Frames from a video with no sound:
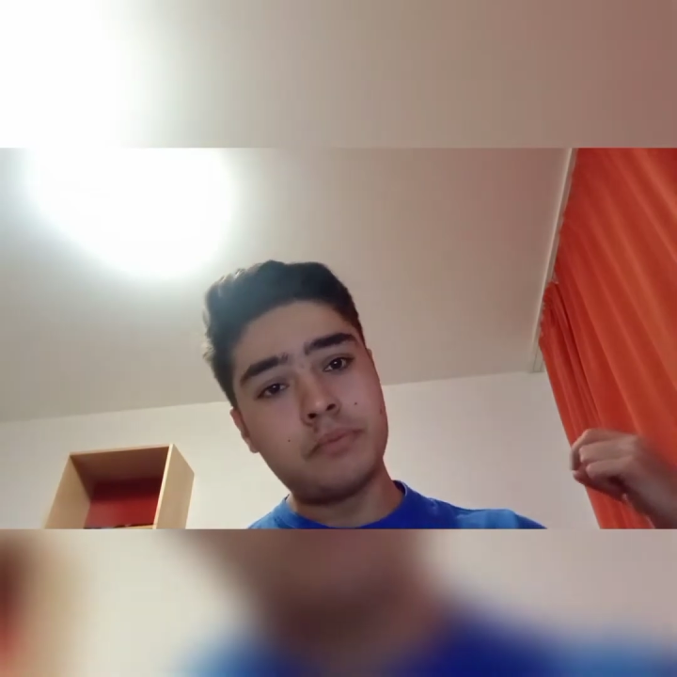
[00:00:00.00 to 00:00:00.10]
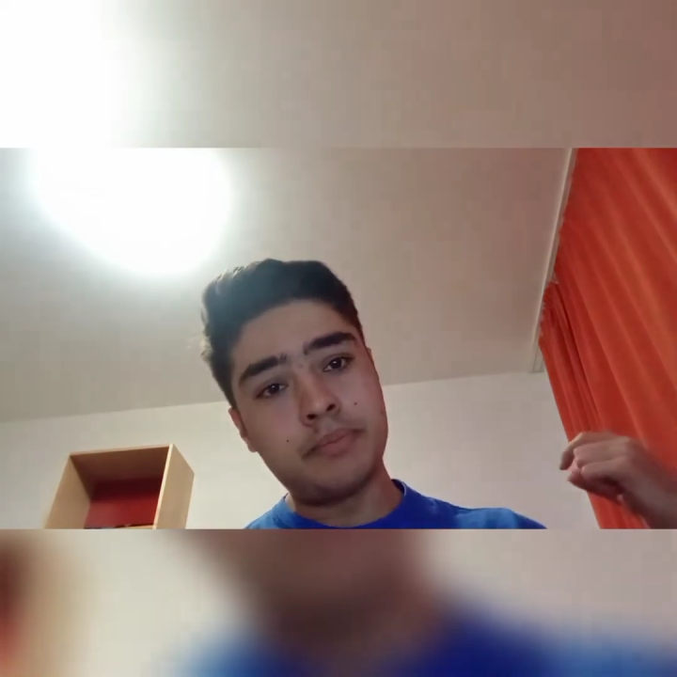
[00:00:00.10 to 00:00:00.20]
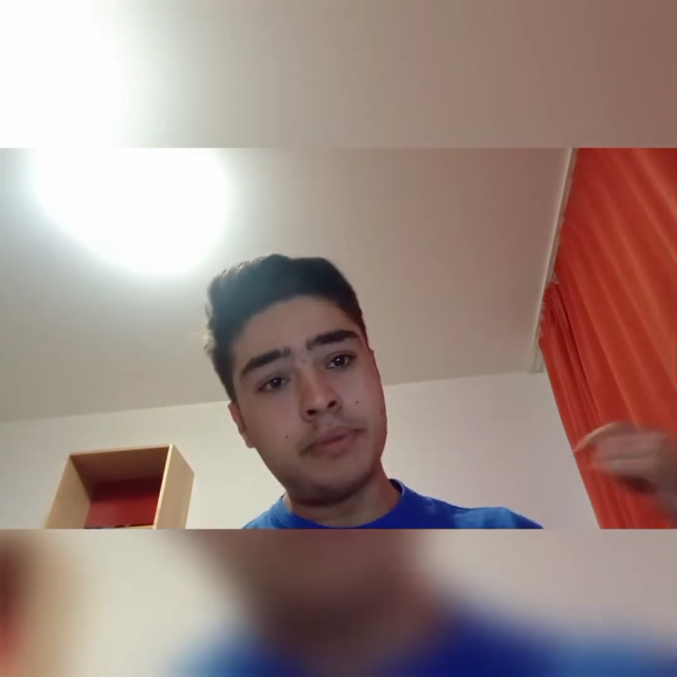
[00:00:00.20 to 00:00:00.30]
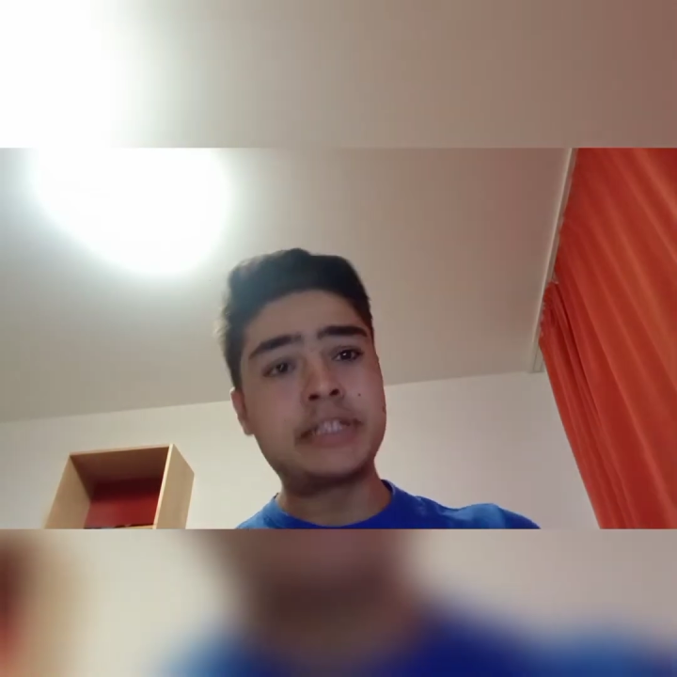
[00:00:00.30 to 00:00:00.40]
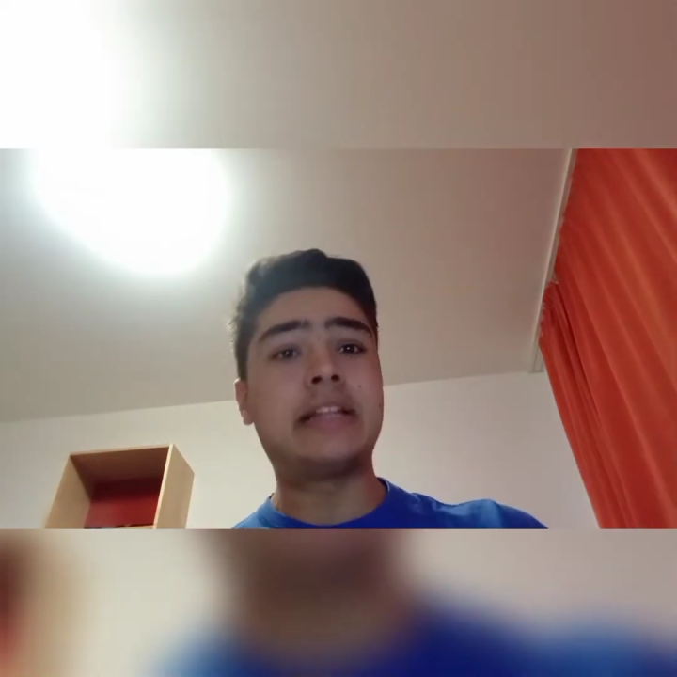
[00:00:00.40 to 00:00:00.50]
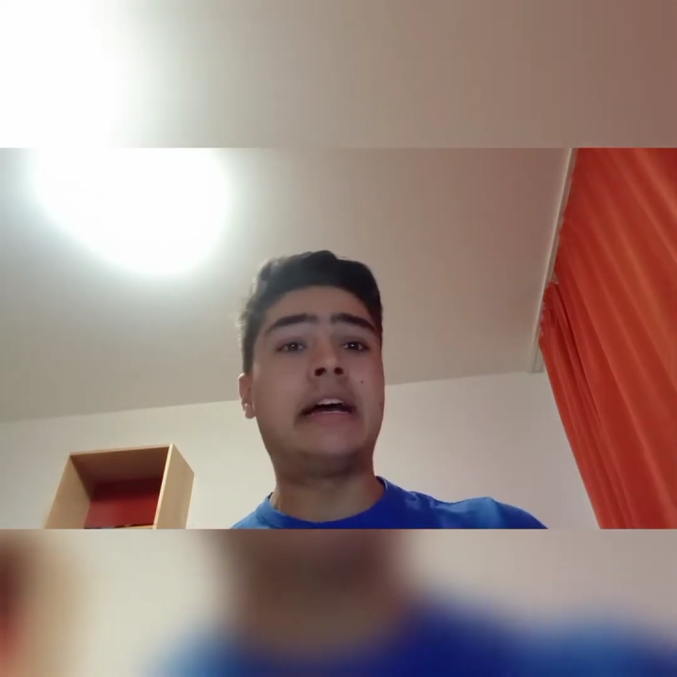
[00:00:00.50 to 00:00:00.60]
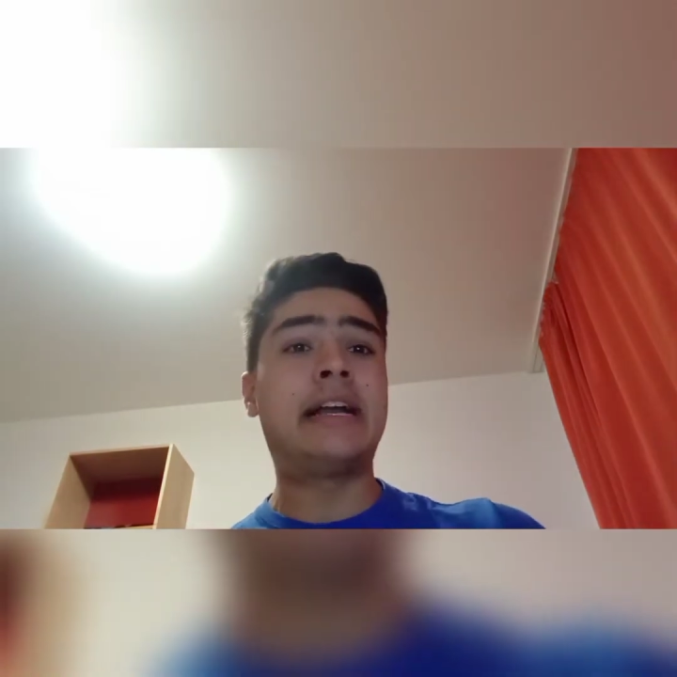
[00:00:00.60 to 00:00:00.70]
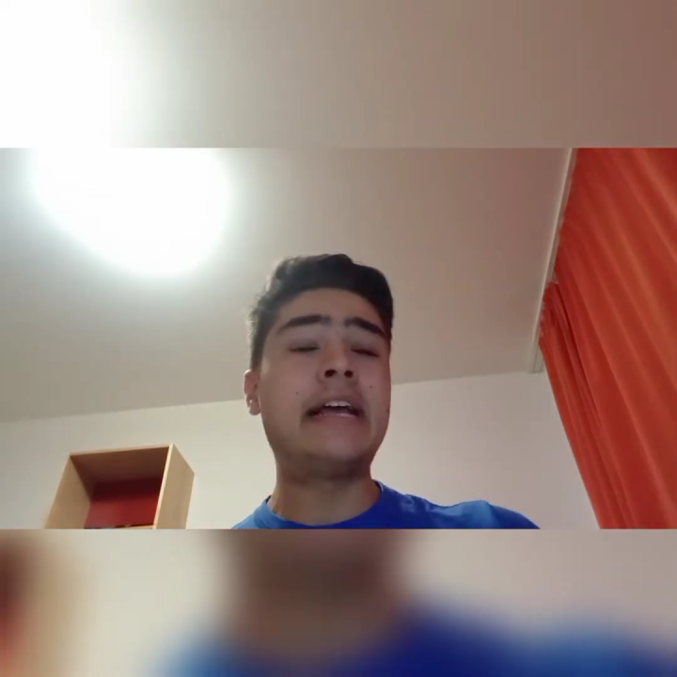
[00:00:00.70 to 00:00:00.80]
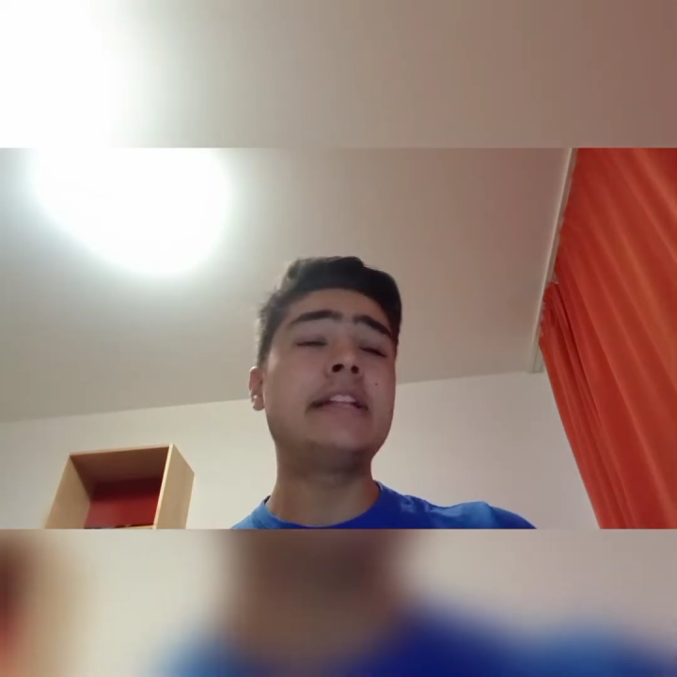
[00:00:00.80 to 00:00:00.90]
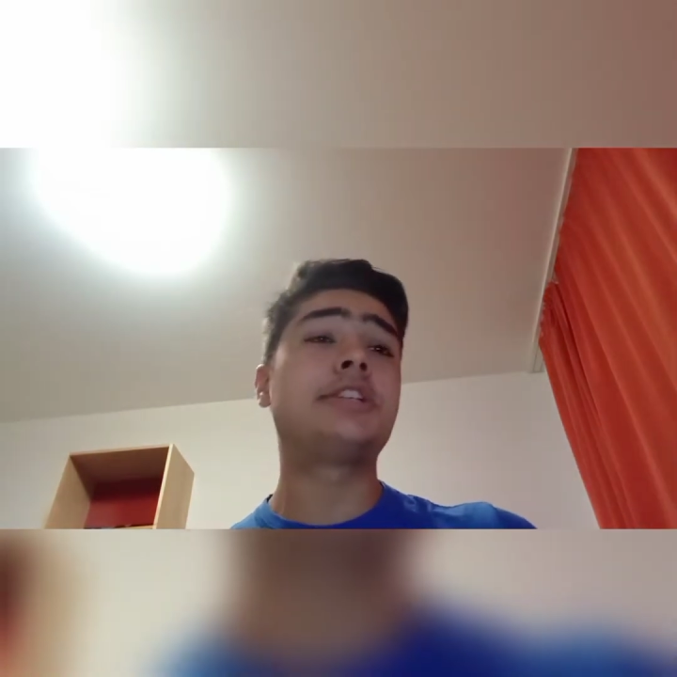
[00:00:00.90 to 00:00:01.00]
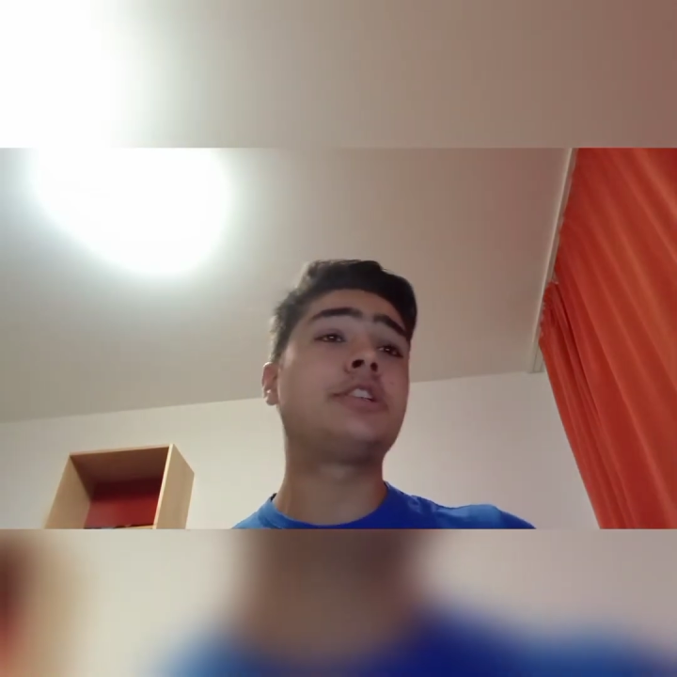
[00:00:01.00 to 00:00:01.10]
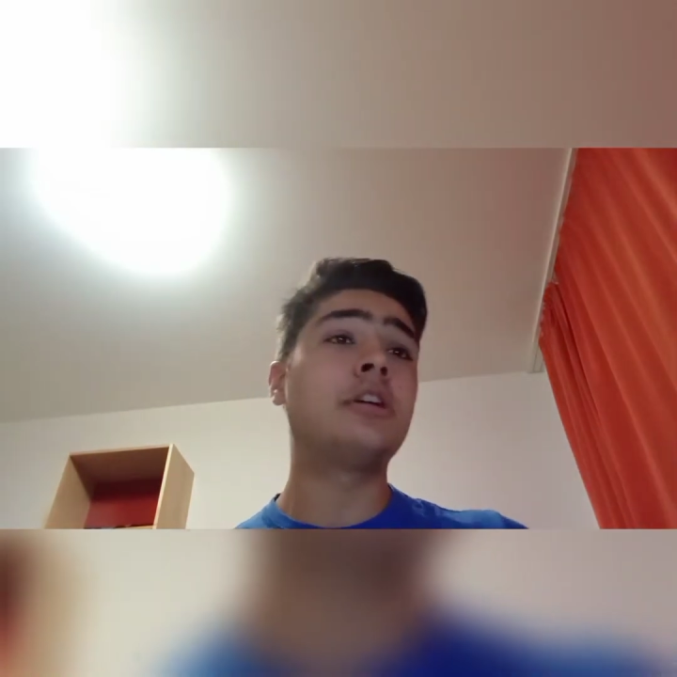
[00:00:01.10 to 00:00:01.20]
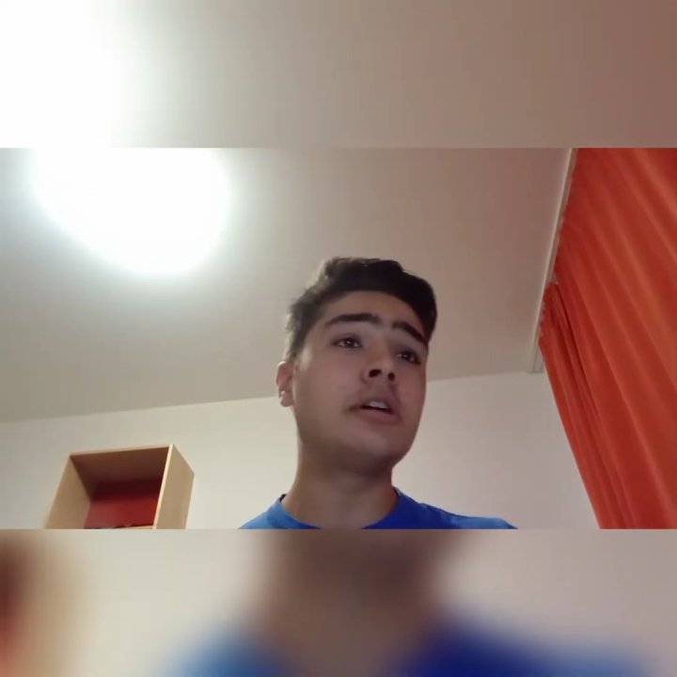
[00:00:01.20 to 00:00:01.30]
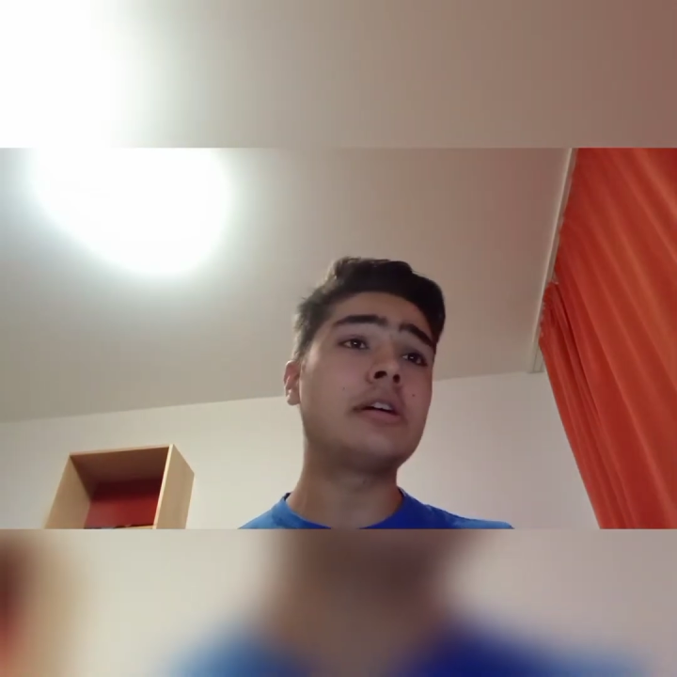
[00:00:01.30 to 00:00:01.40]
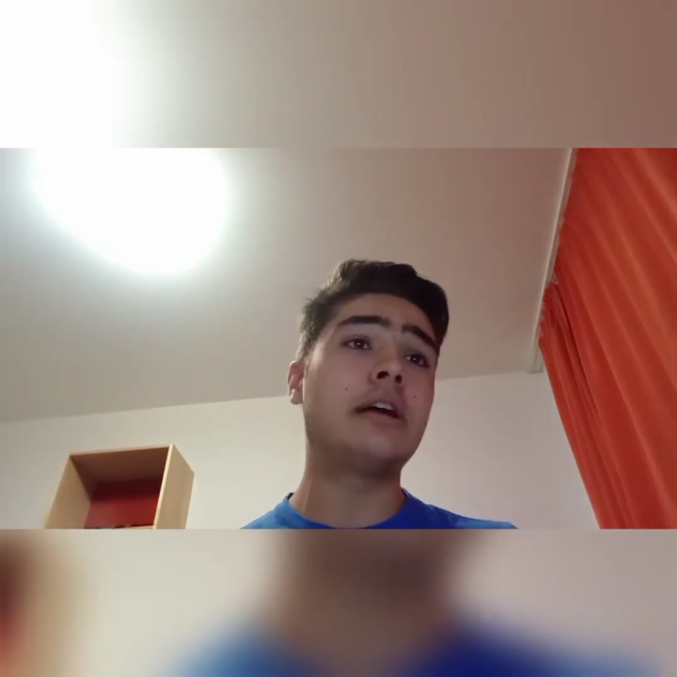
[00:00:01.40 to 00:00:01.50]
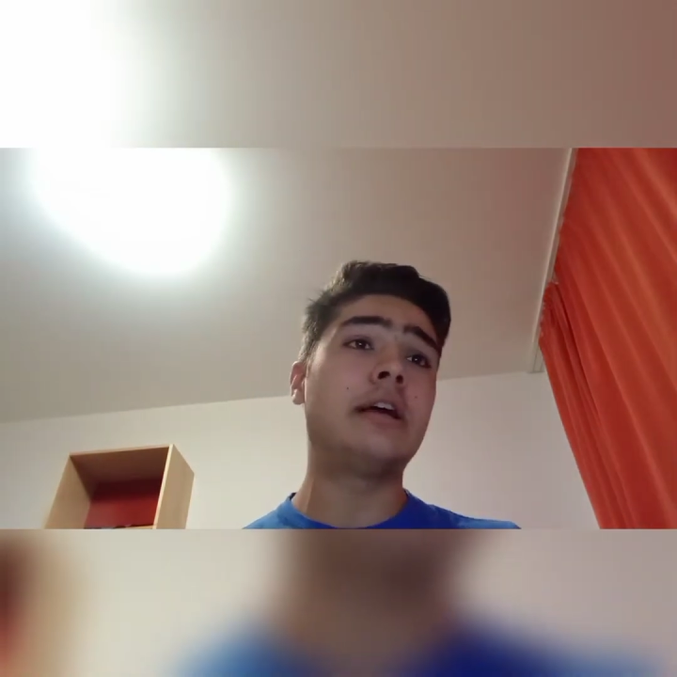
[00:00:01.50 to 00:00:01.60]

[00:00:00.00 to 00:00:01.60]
put again the shark